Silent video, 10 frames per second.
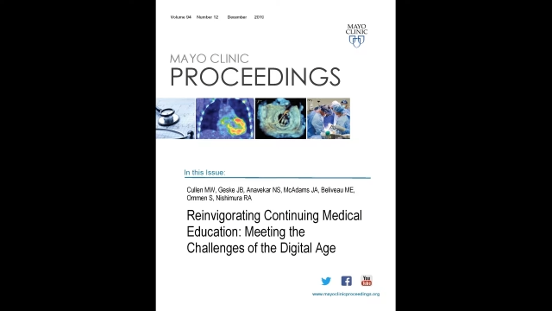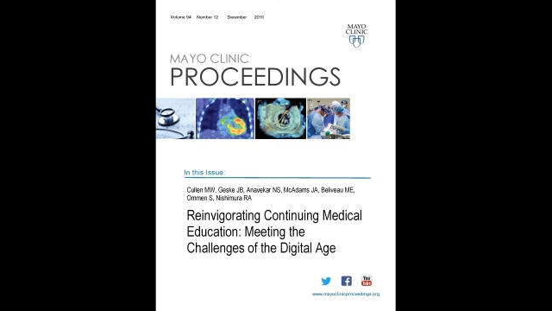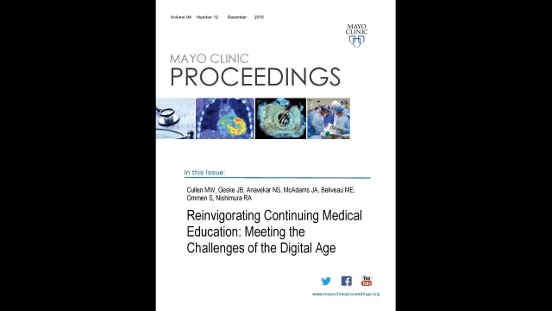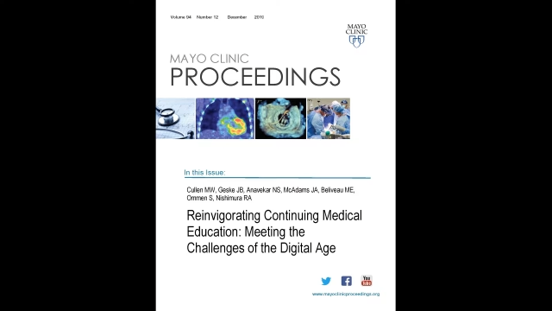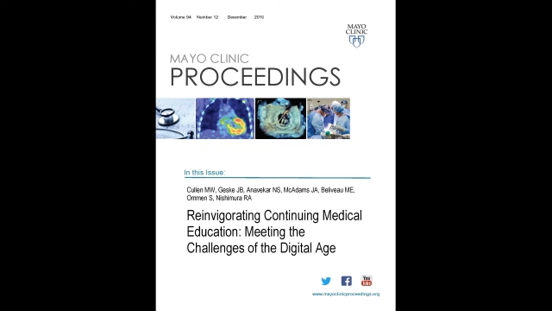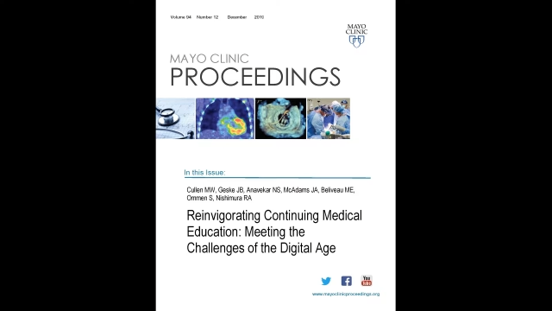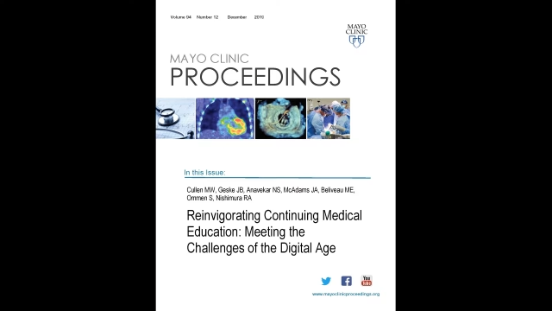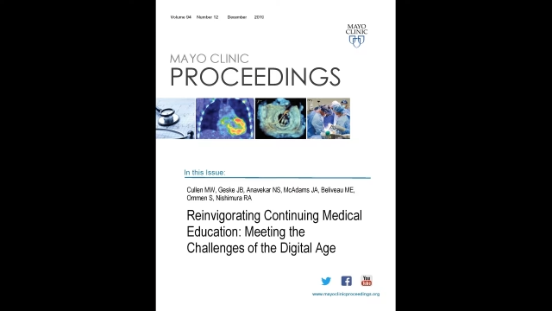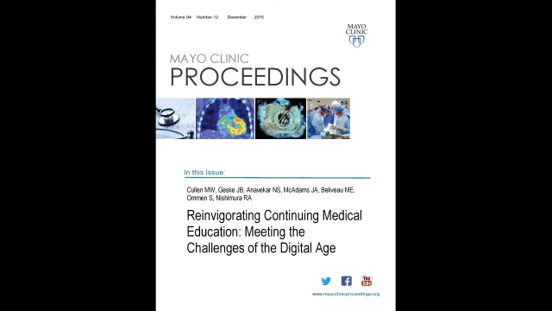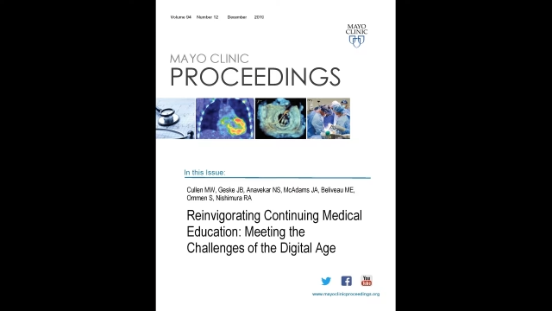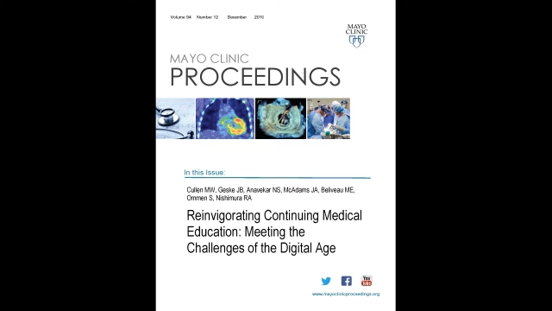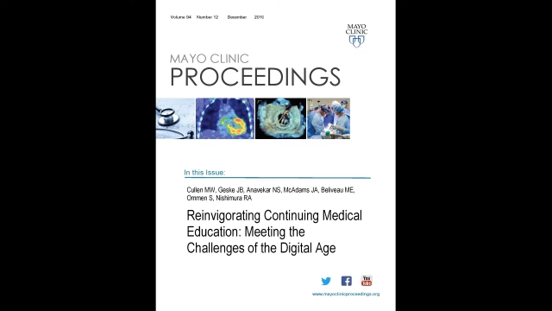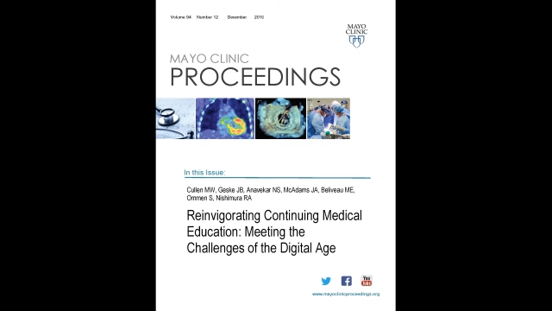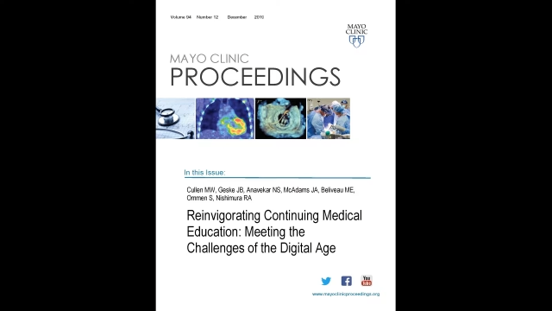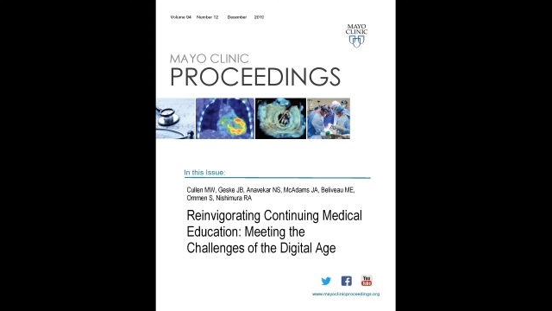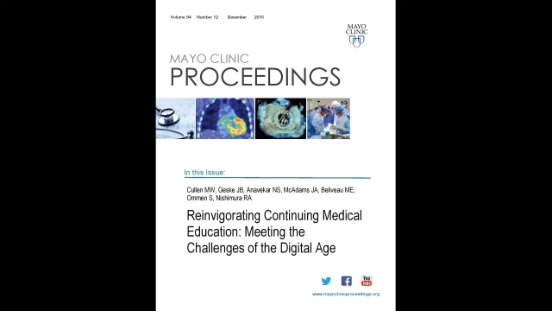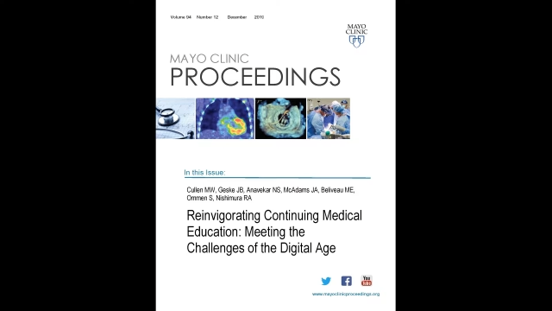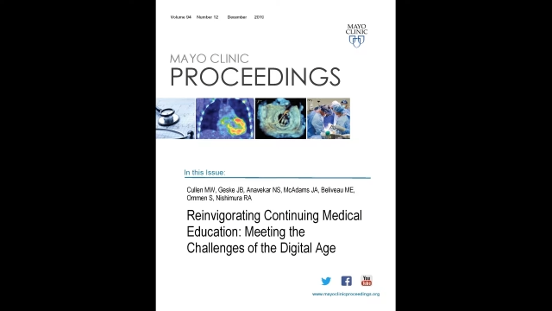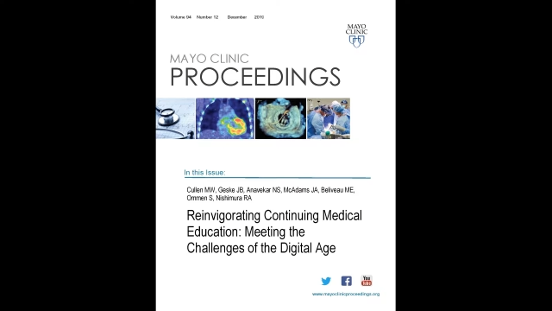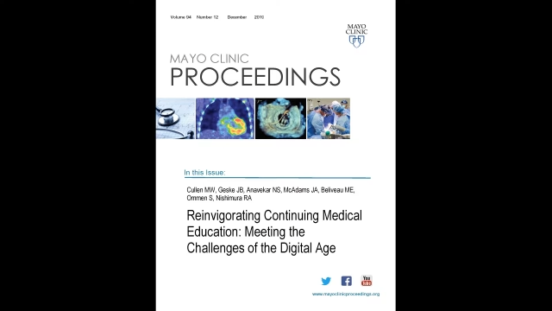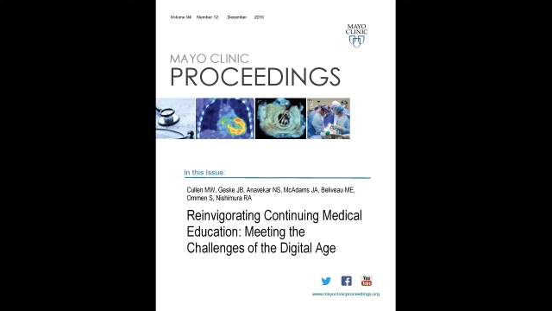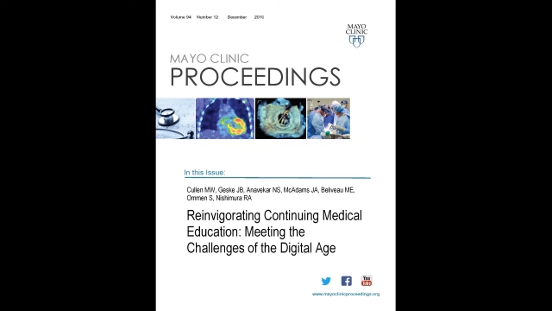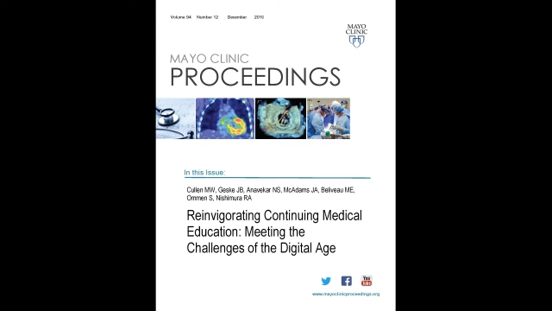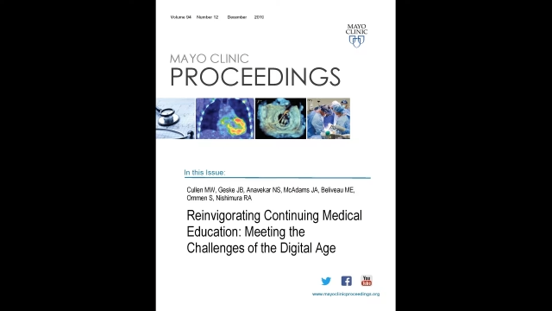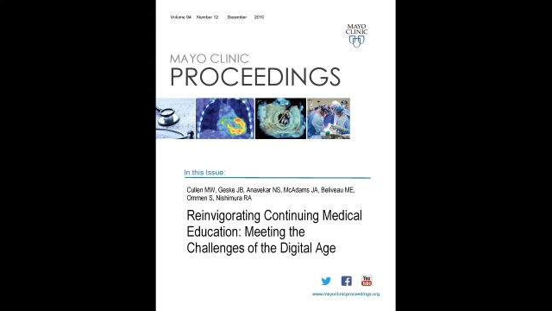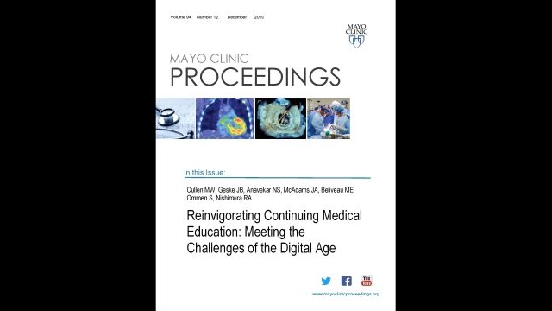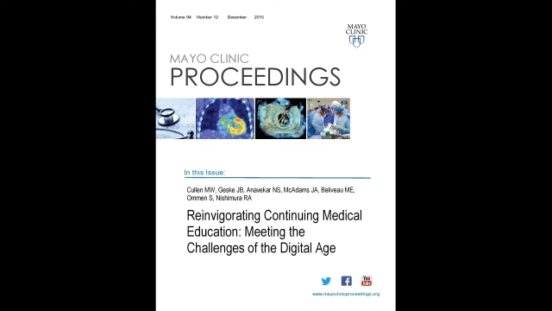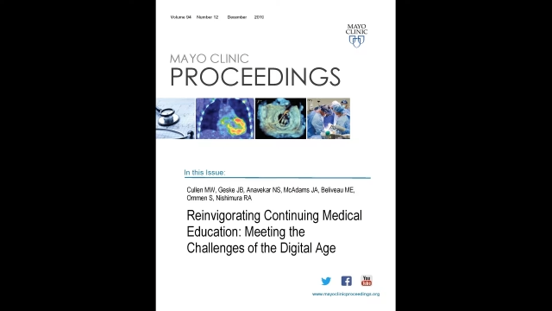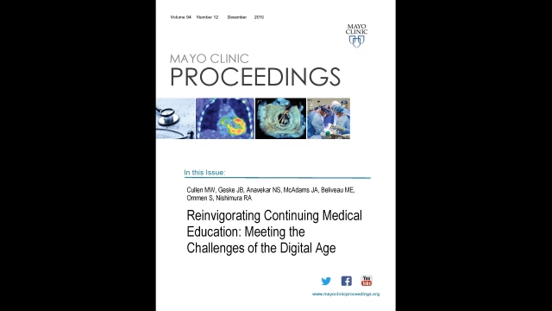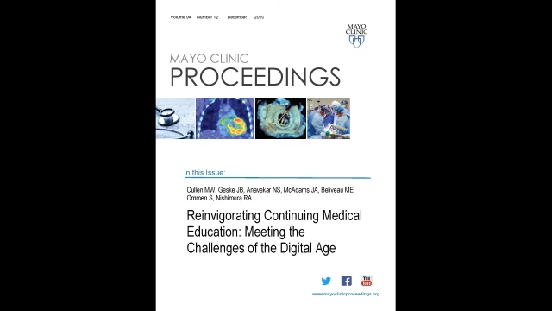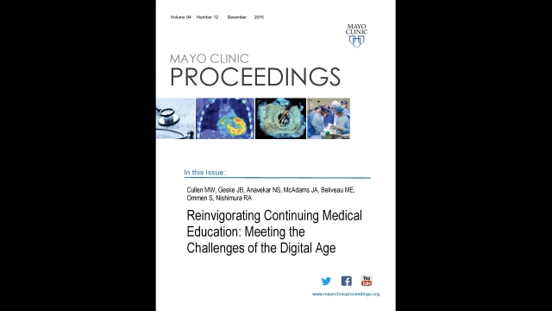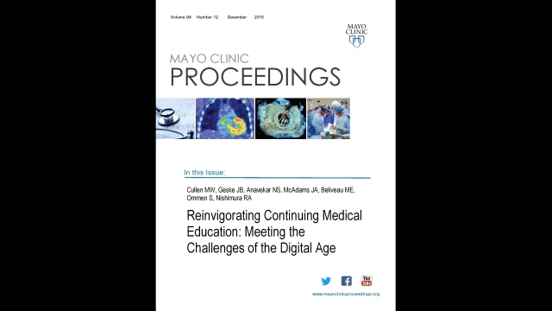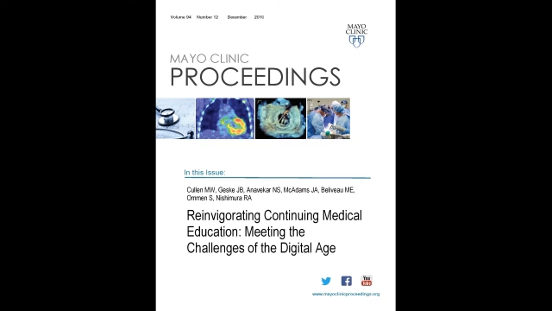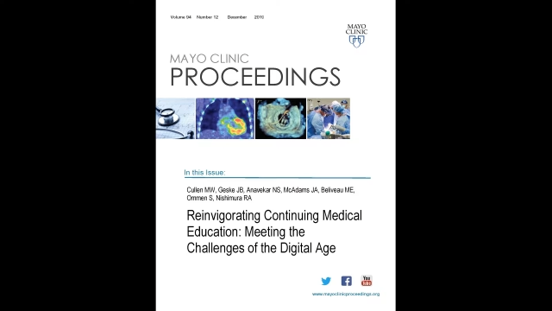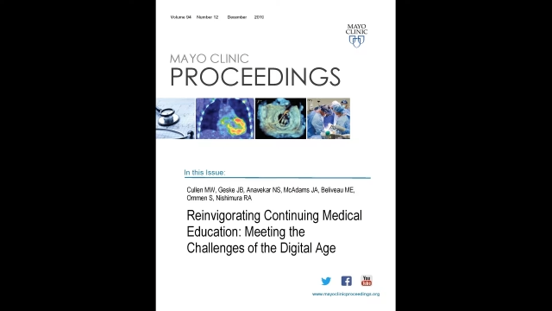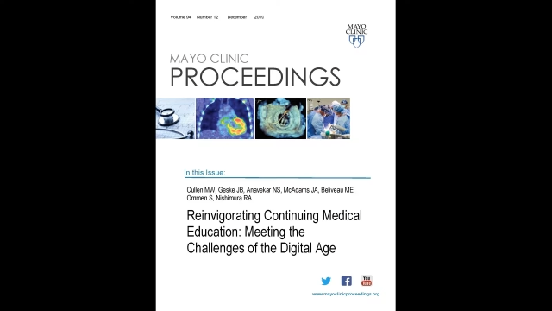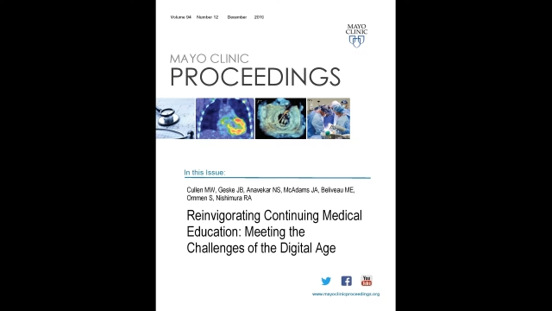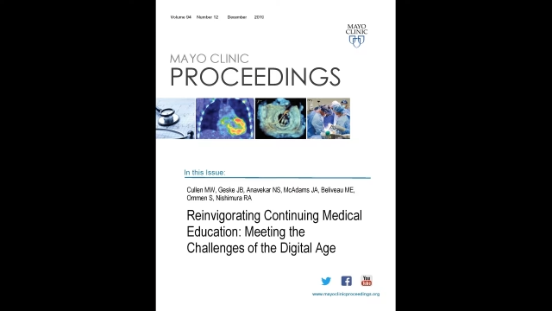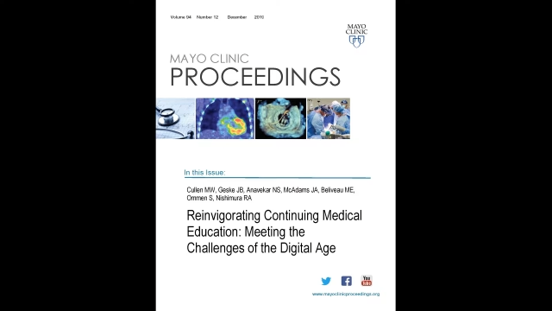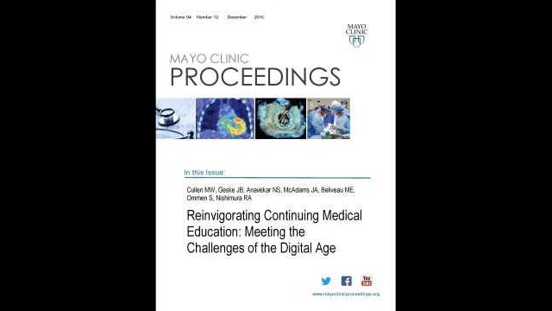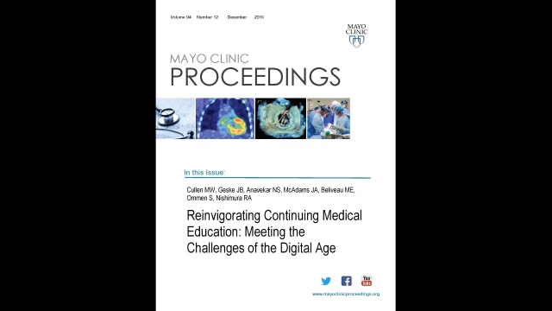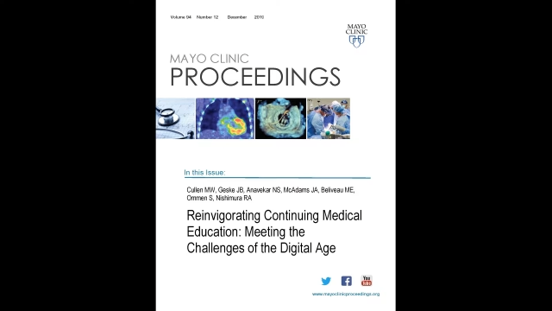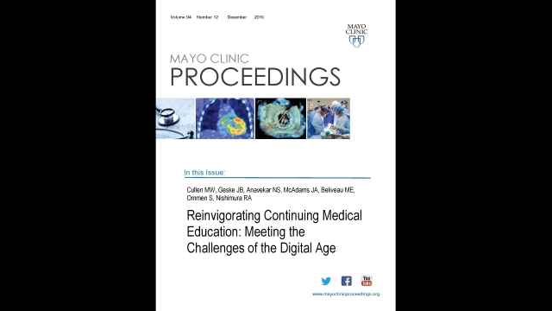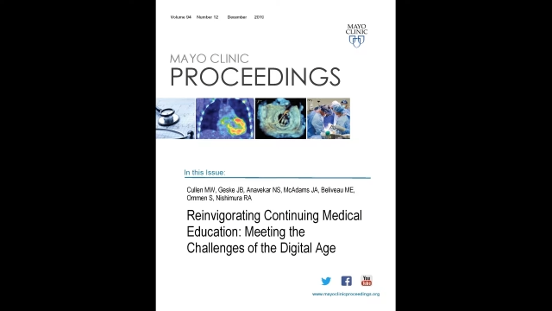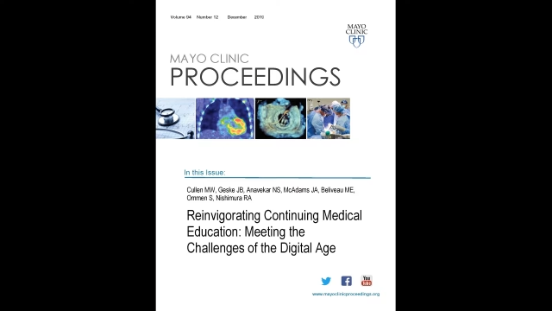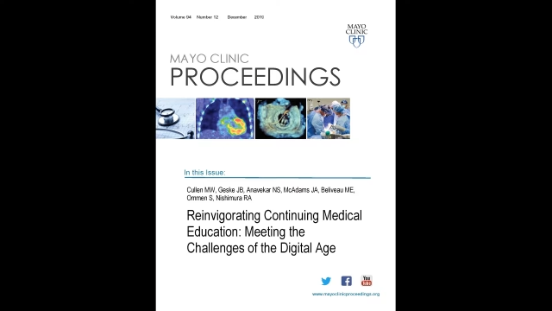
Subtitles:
Nobody's mouth can be seen.